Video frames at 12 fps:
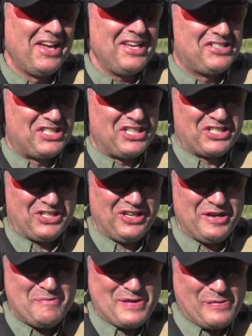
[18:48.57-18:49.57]
It's just going
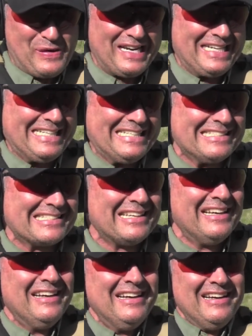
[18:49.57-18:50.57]
to be what it is.
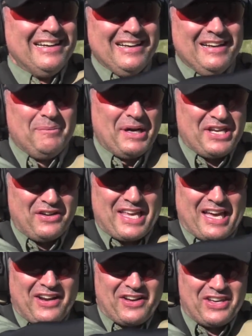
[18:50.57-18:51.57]
But you'll
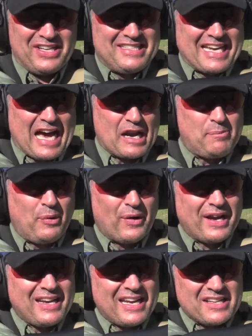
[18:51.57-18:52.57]
get a good data
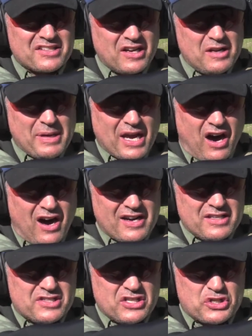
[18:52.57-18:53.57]
point, and it's going to be
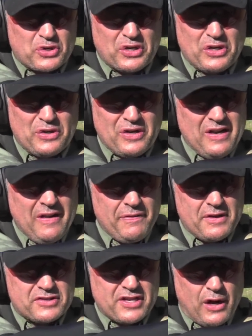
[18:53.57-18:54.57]
honest and true.
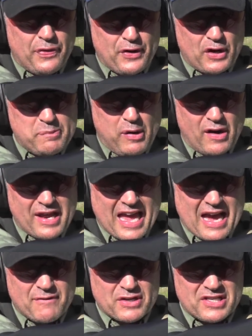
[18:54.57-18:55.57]
There's no third-party
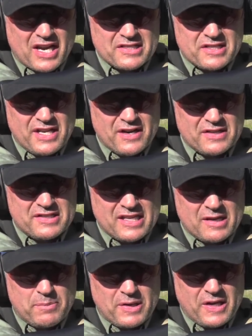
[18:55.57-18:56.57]
advertising here in
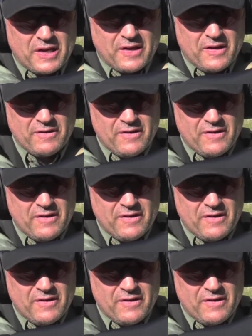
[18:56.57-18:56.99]
TMP.